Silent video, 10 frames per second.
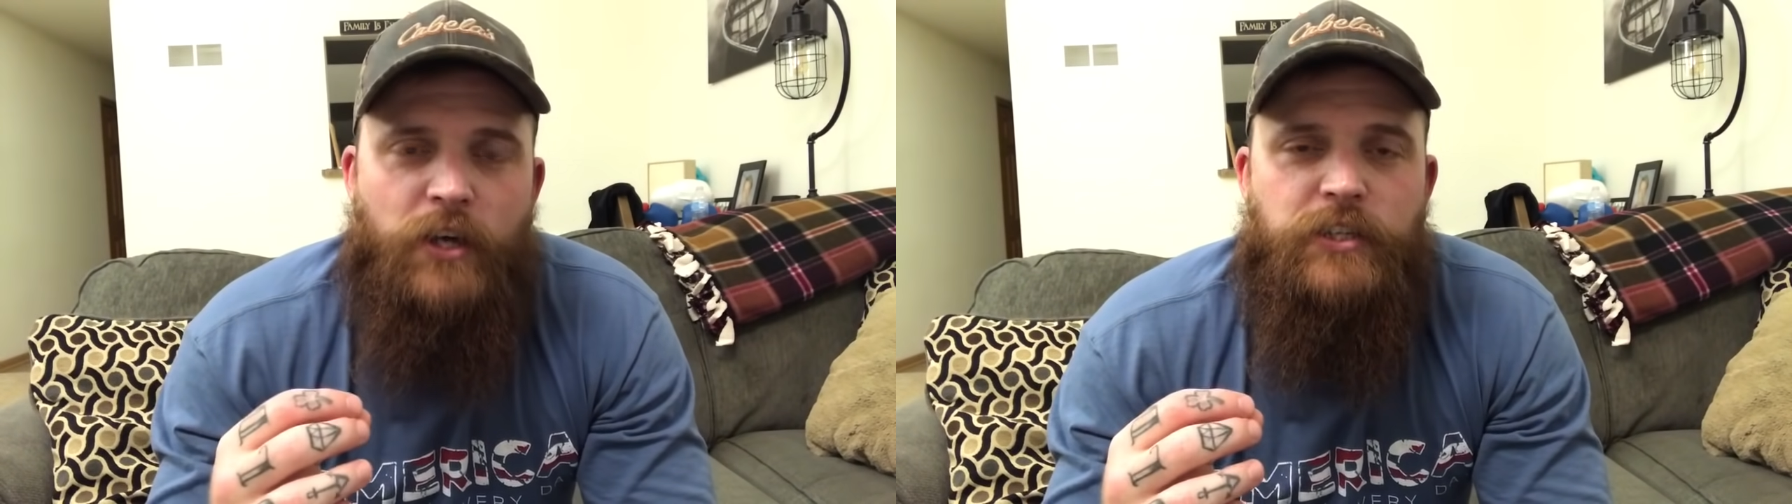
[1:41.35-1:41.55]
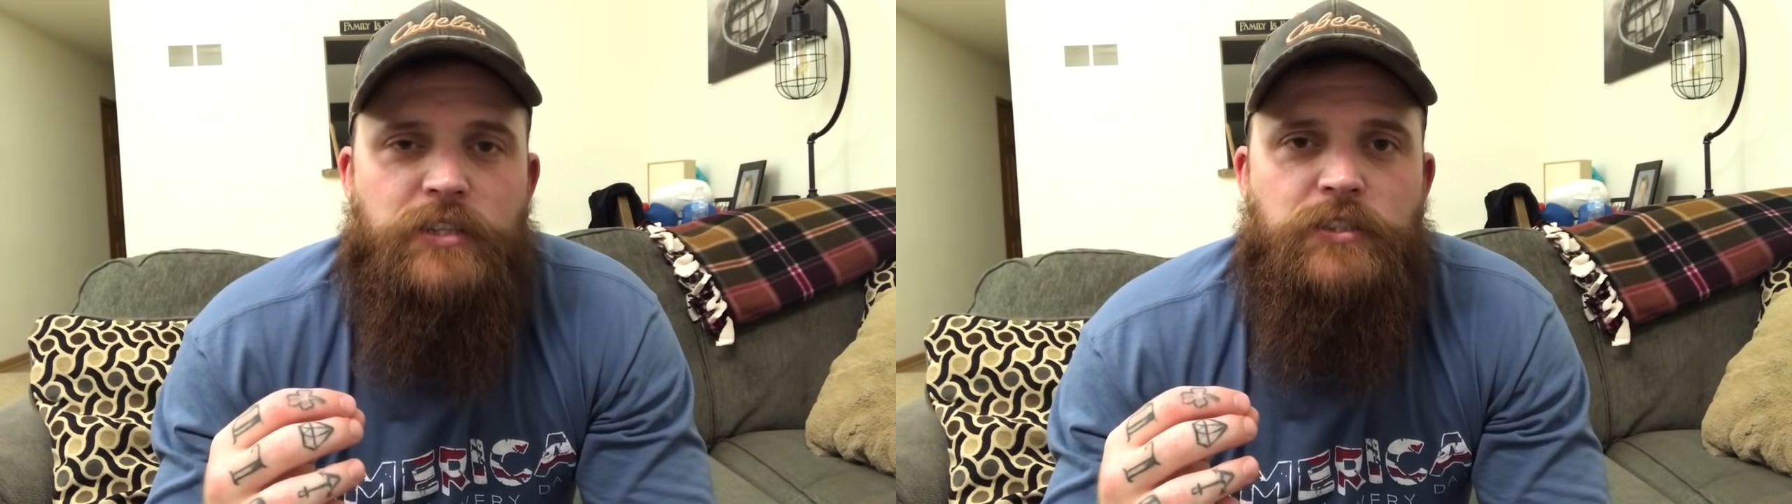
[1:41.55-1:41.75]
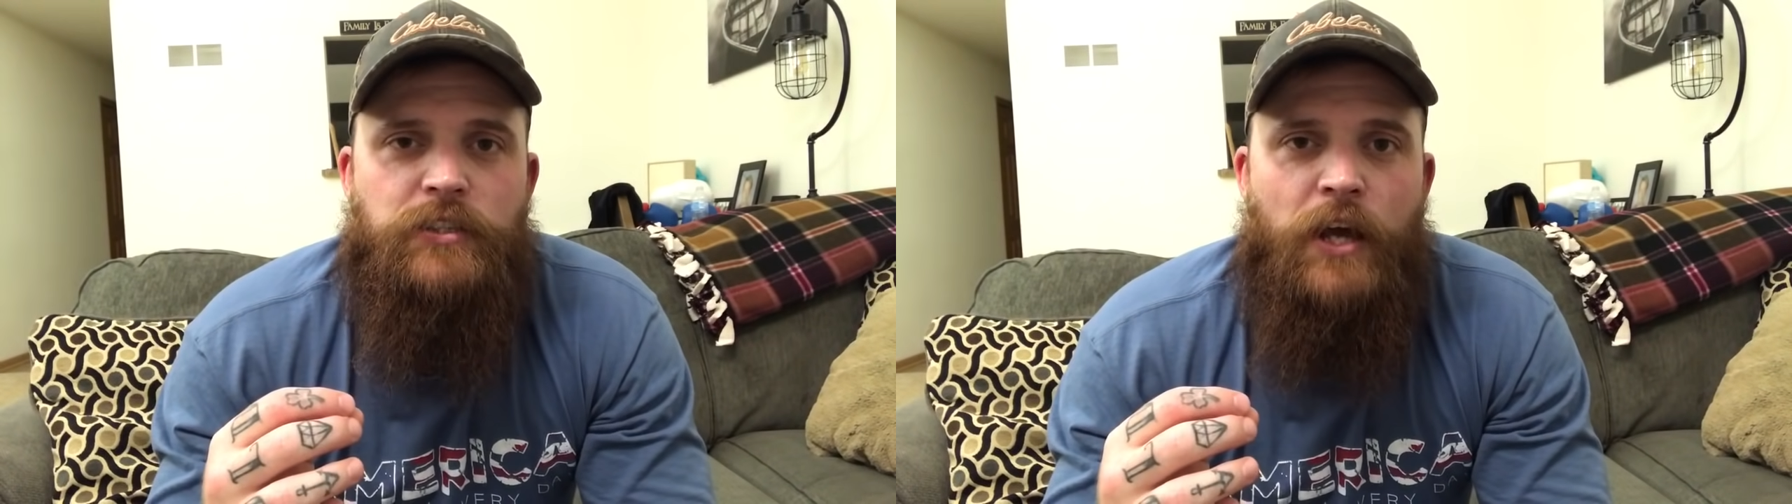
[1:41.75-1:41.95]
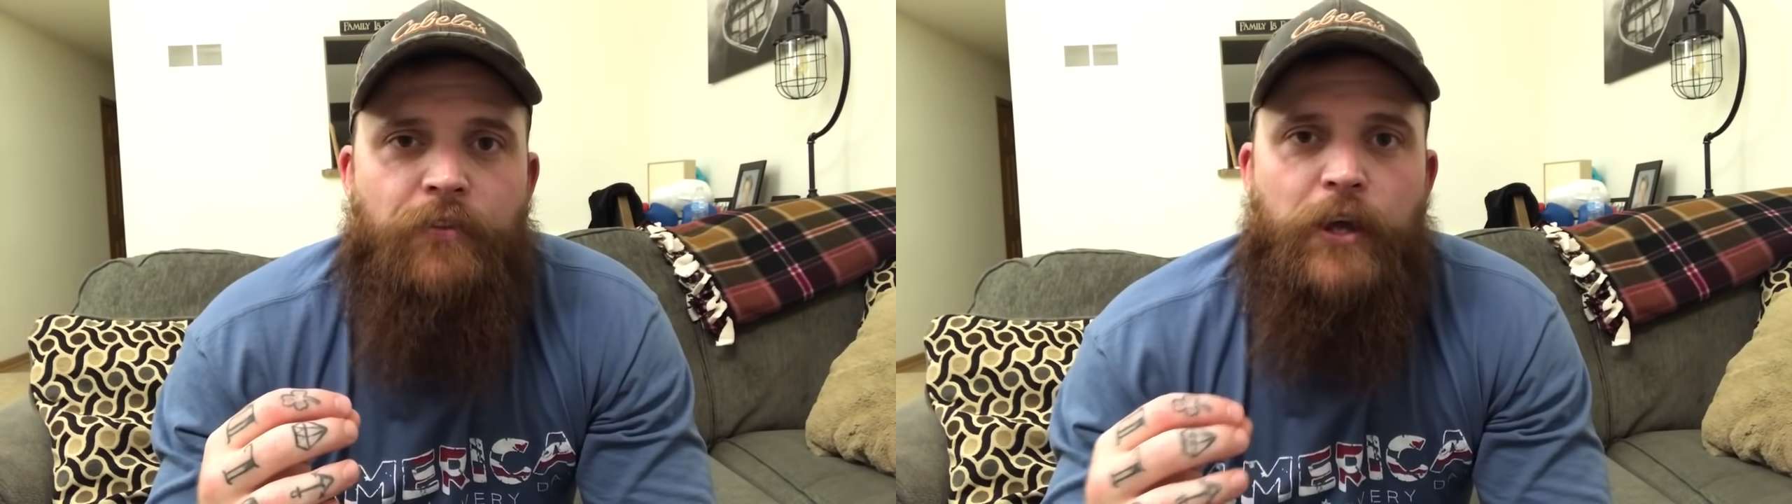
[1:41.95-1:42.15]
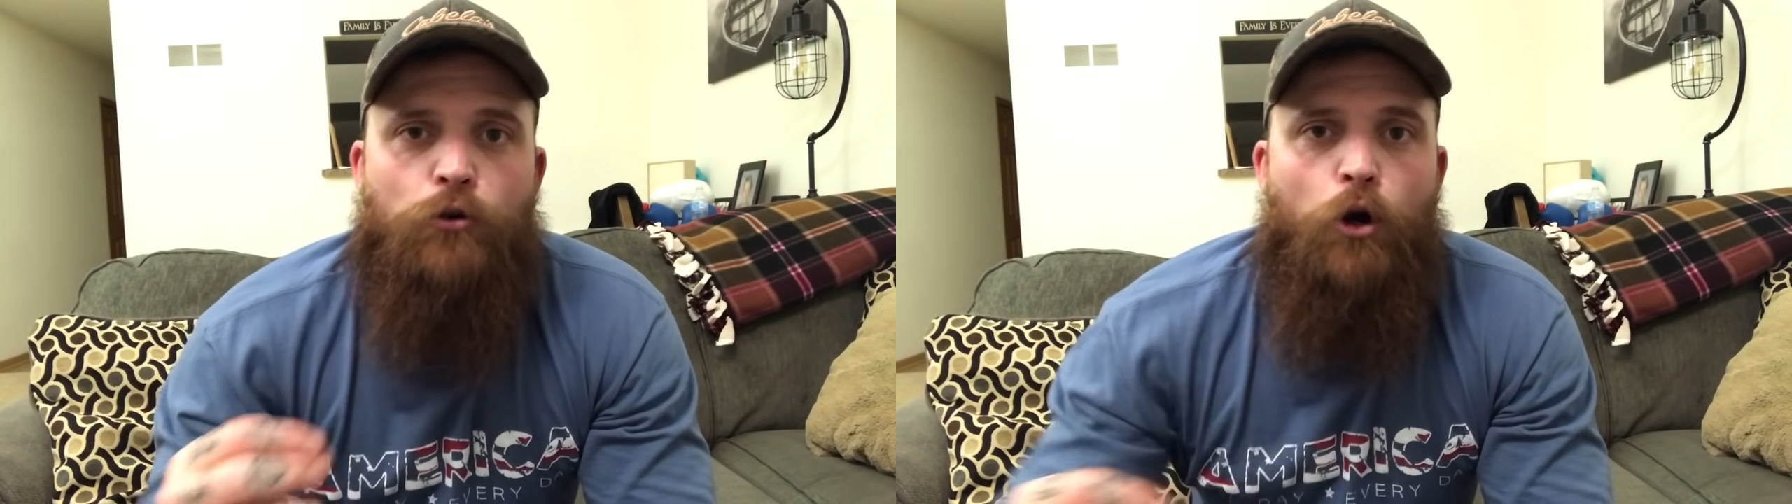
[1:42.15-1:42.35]
kids again
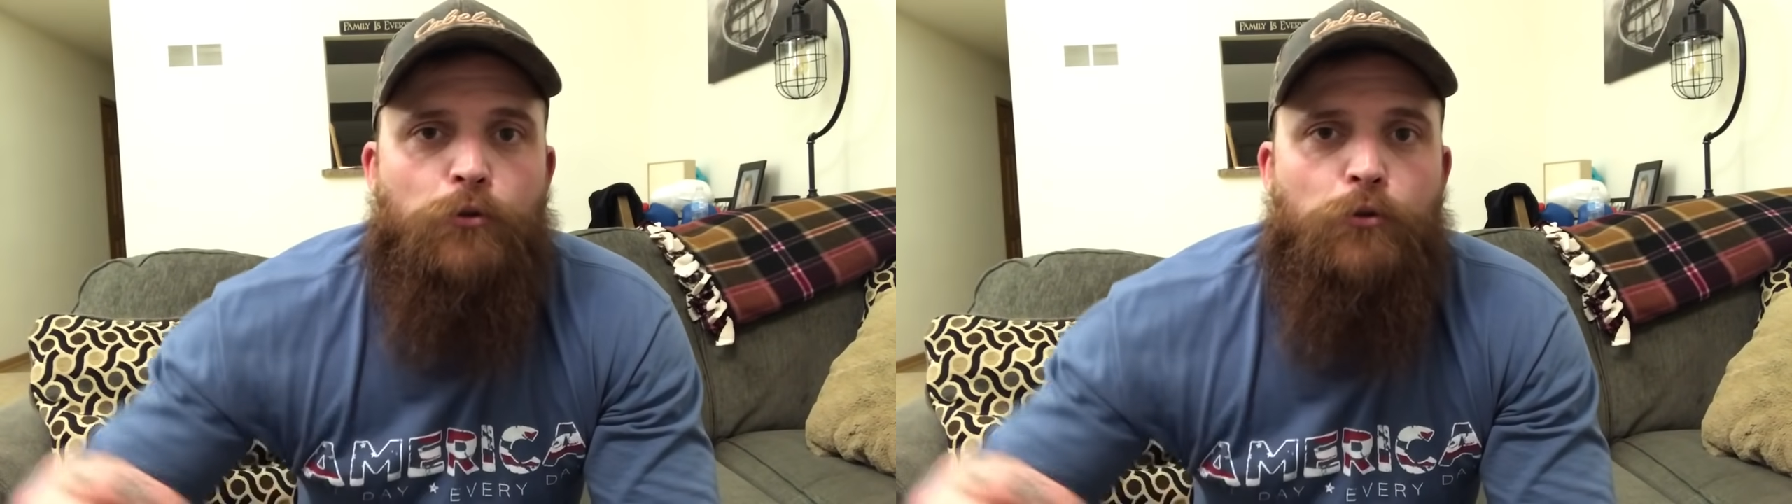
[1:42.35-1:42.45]
that grow